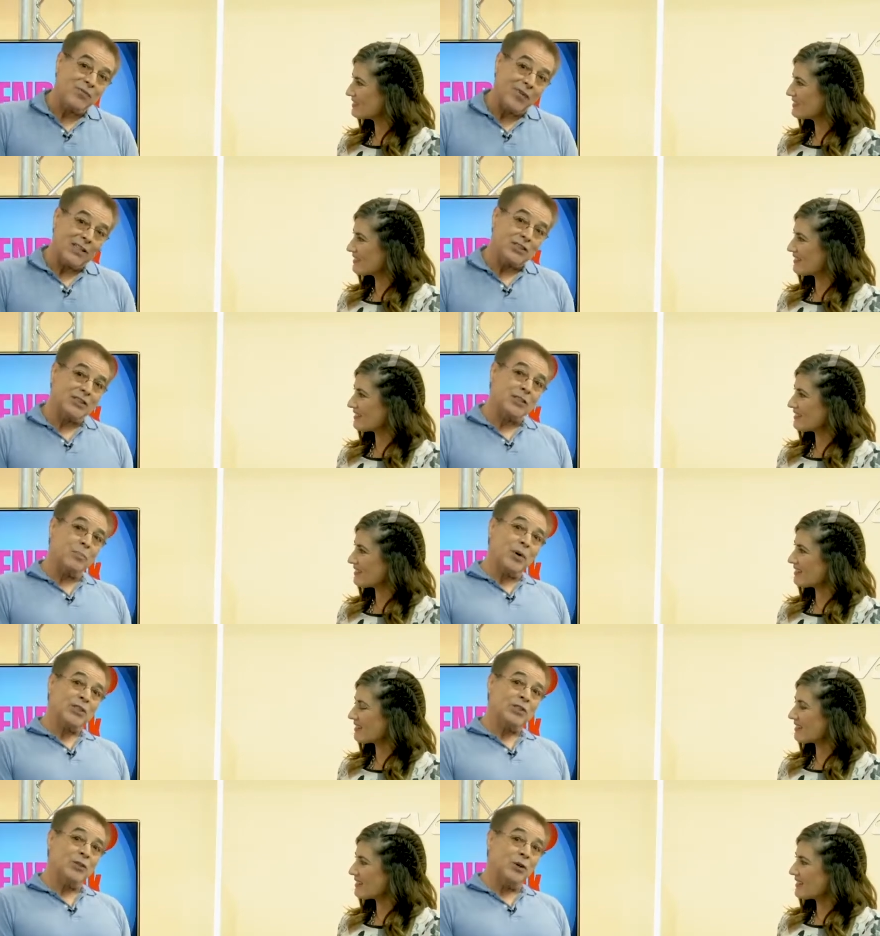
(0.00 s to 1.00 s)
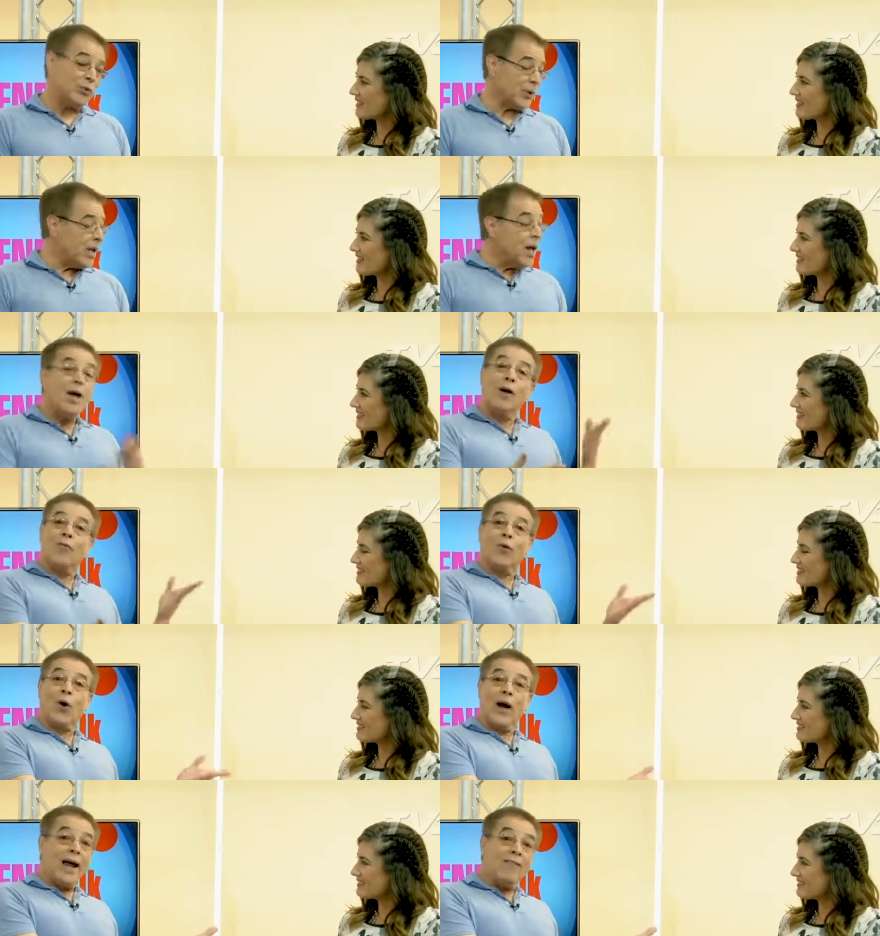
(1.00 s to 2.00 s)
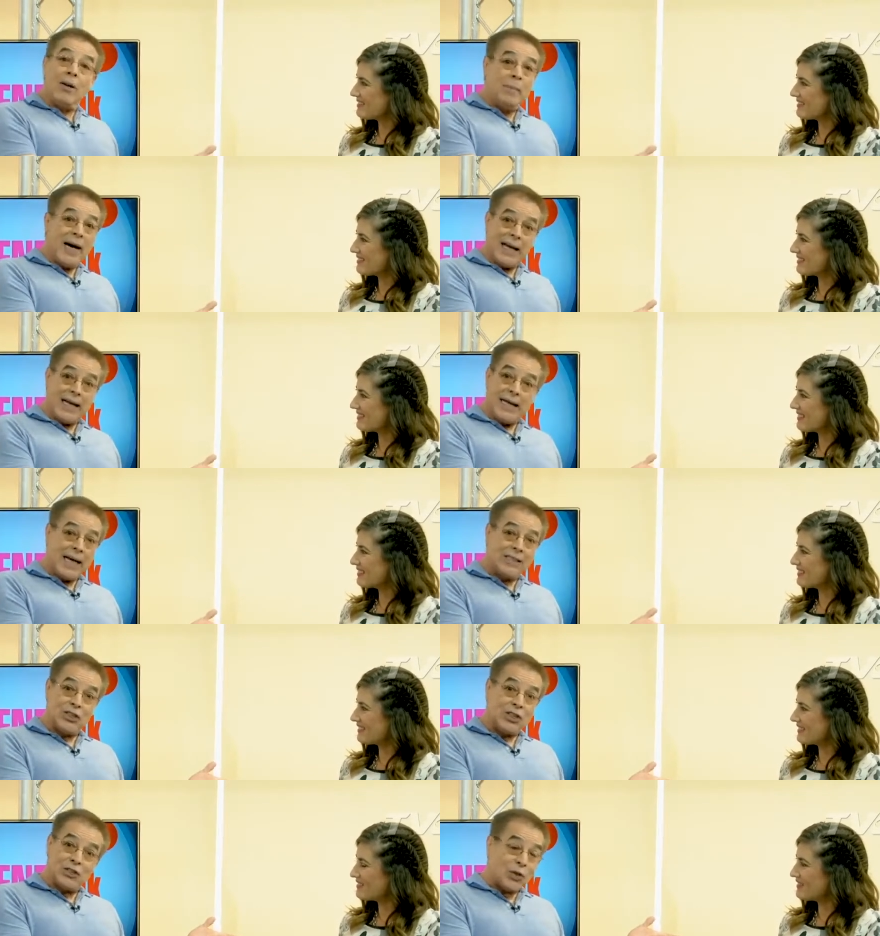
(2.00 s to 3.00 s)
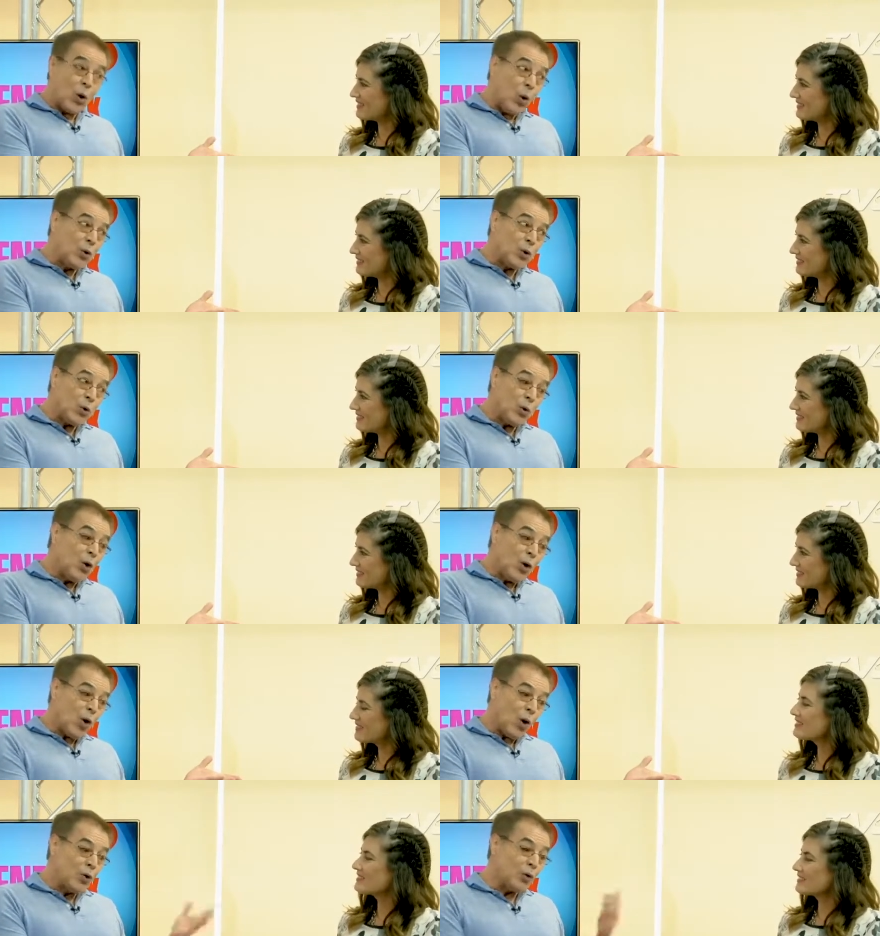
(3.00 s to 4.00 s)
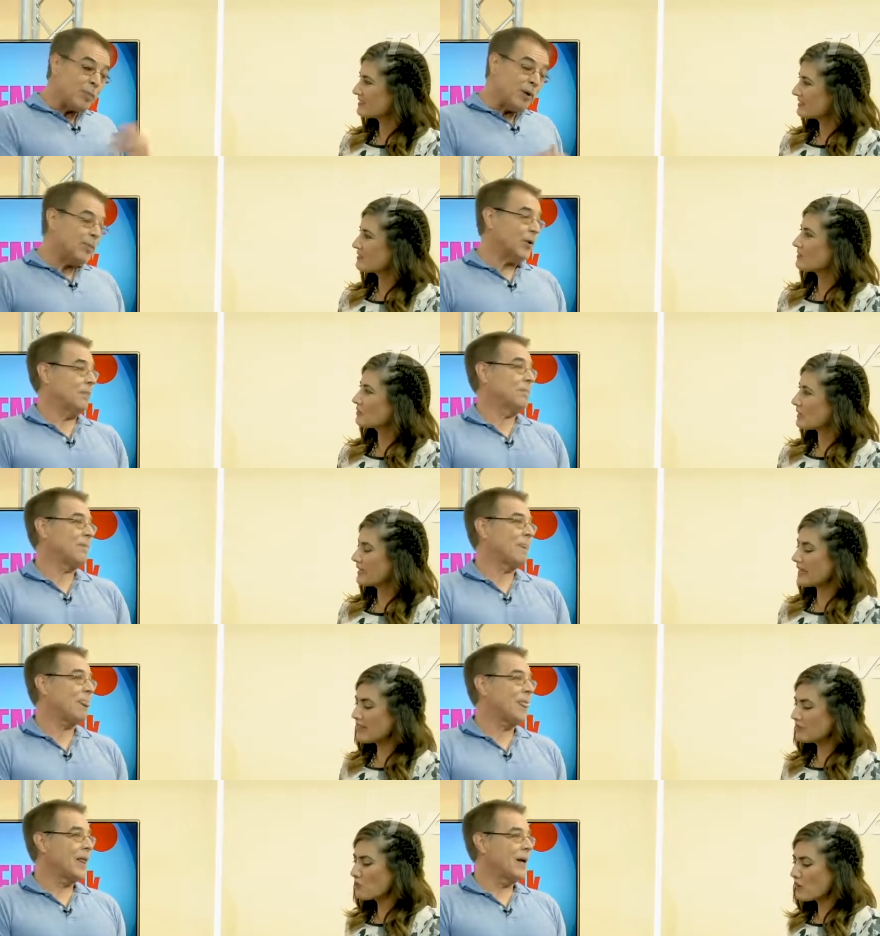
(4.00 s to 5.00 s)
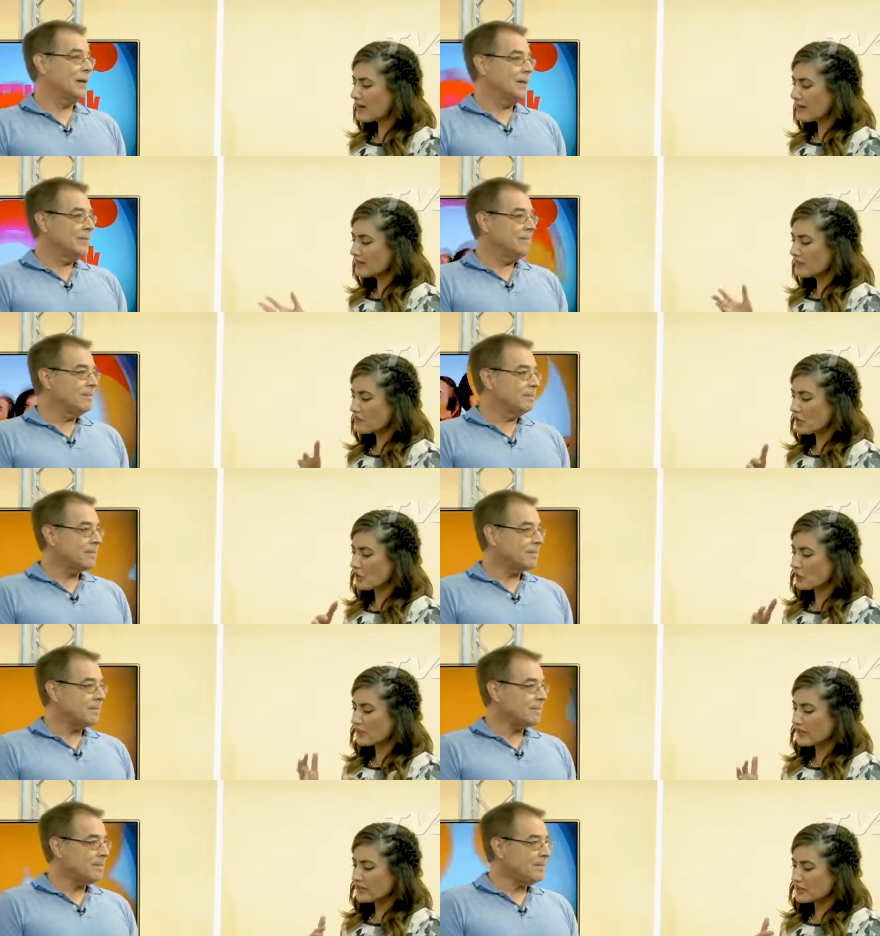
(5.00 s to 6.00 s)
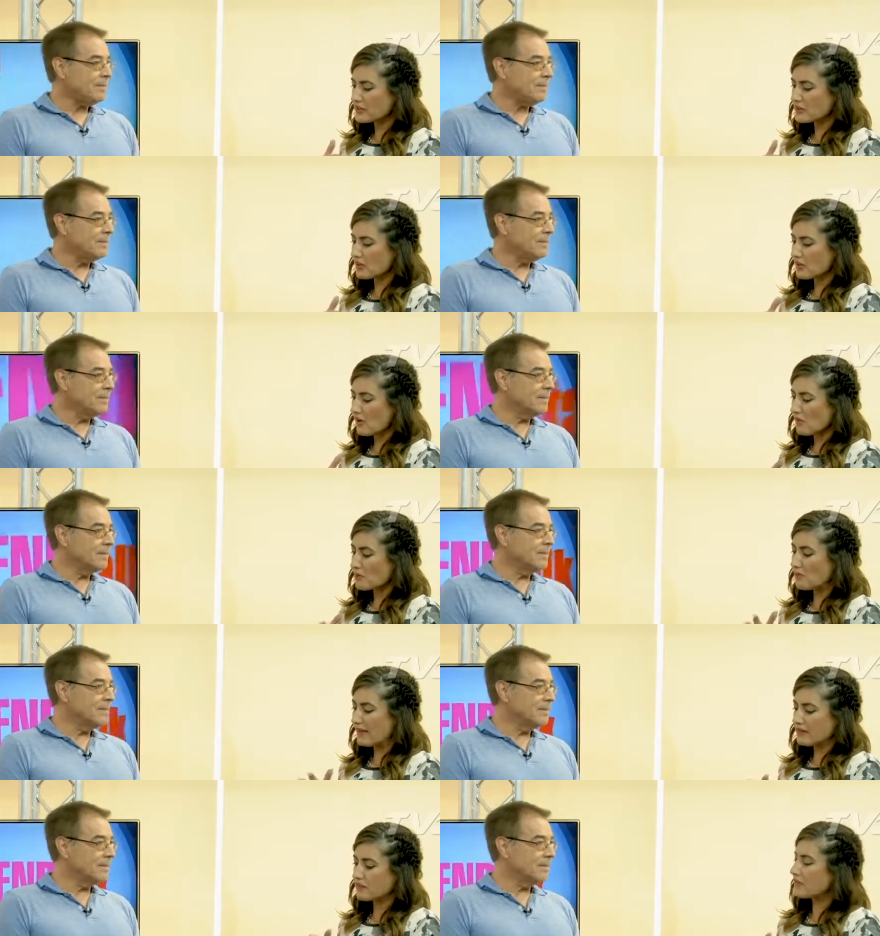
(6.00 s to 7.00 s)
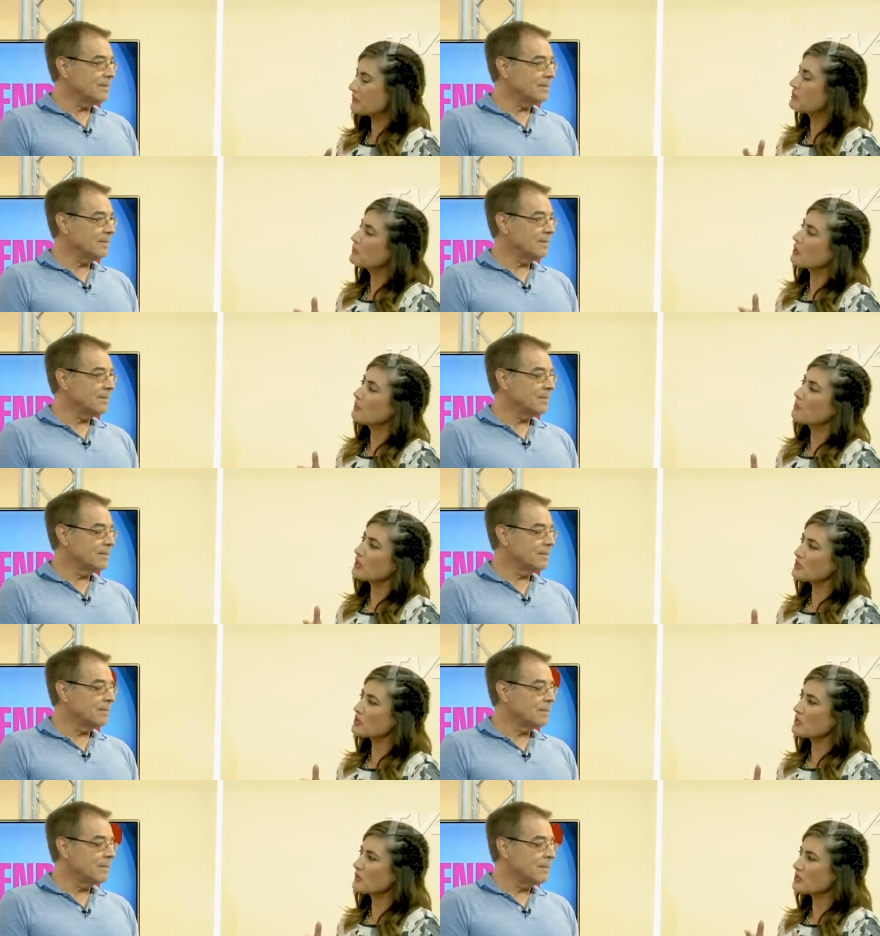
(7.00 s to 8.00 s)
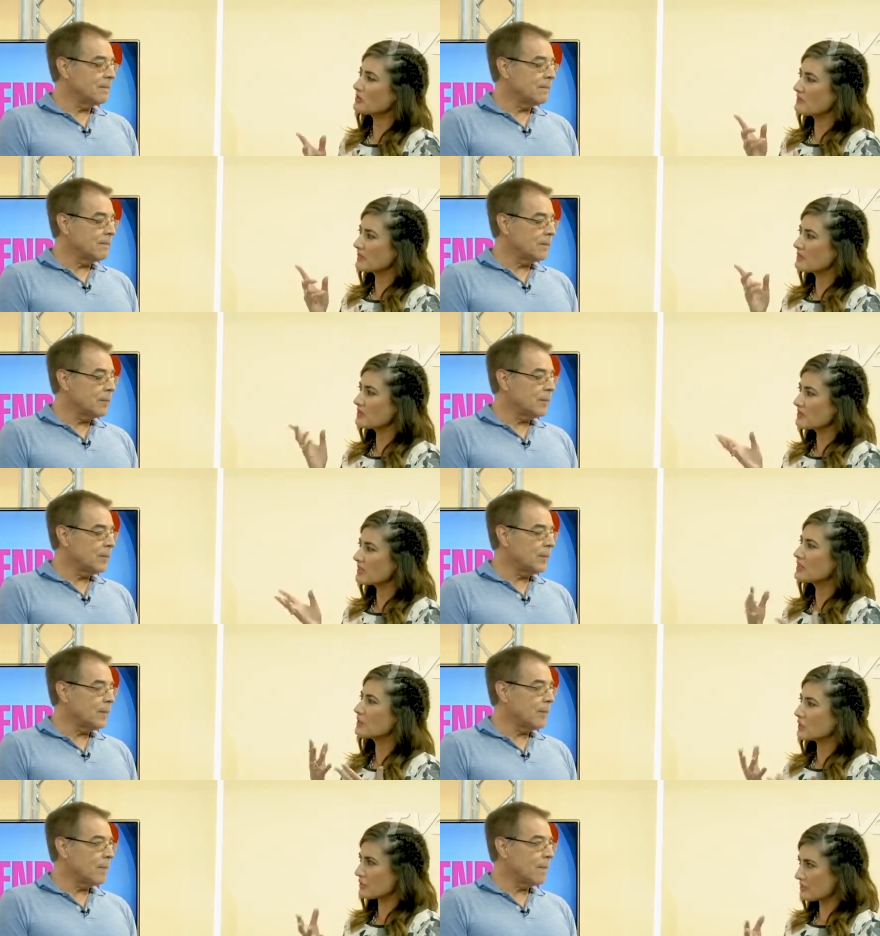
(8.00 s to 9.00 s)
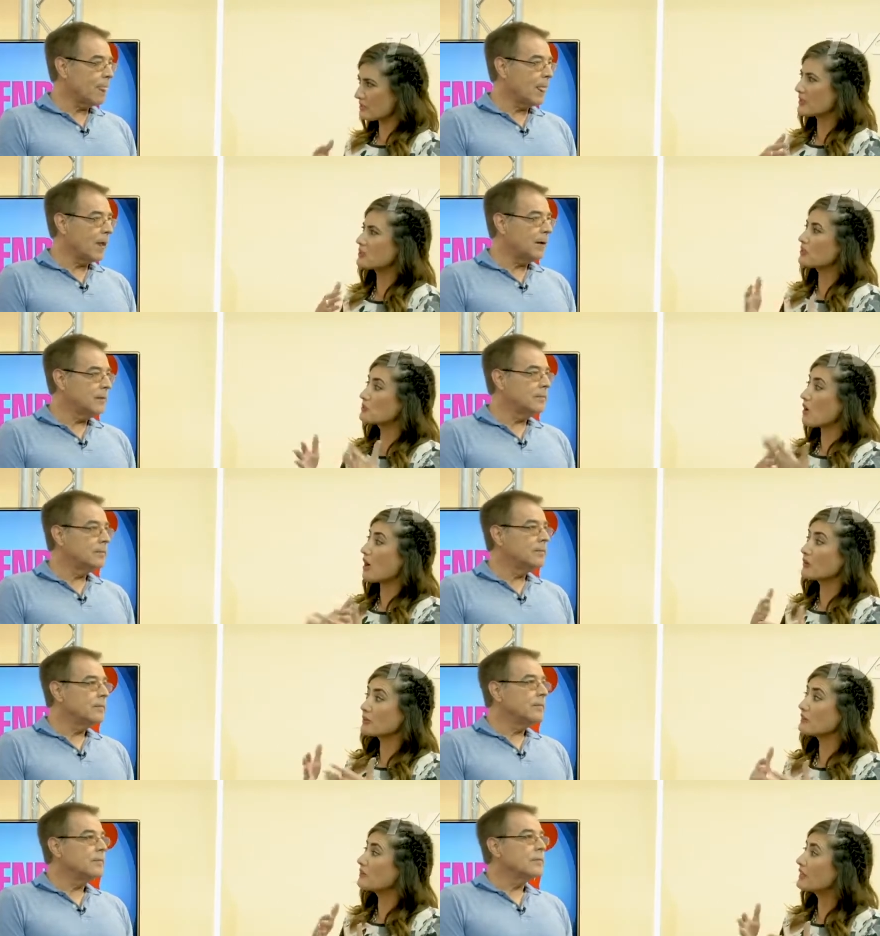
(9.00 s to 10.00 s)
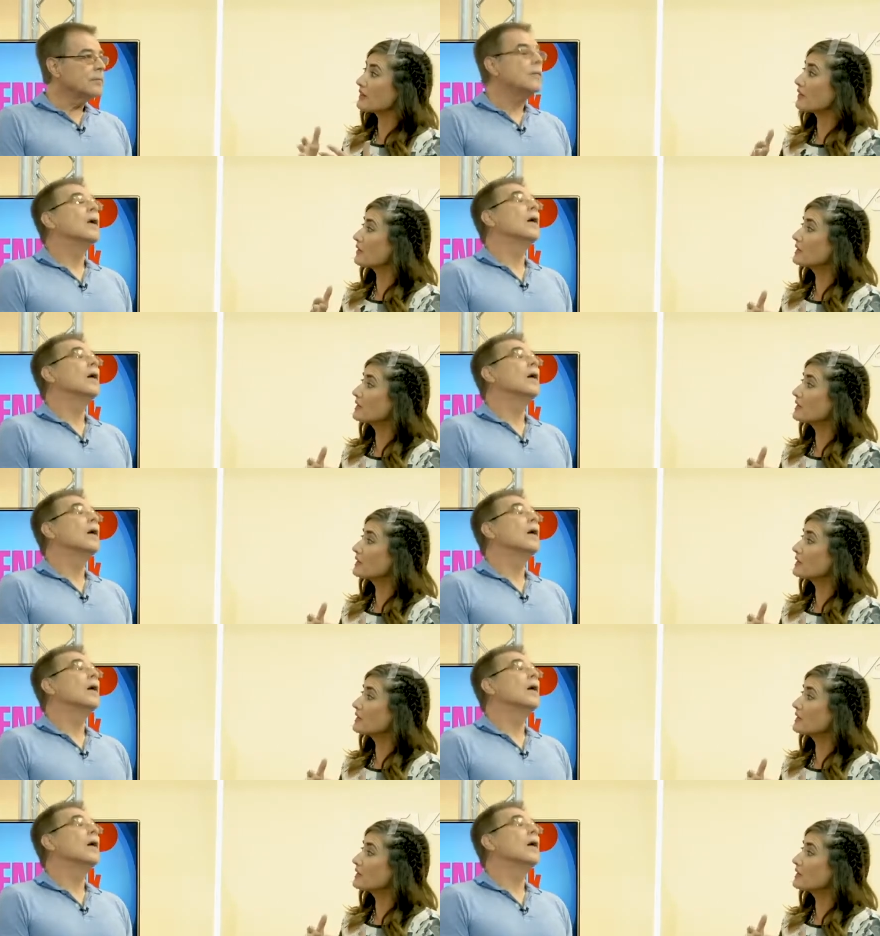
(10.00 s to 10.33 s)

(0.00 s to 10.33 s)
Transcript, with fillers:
Speaker 1: Fashion Compression Hosiery, for everybody, not just it. older older people.
Speaker 2: Right. And what kind of careers benefit from compression hosiery because you said nurse because she's on her feet all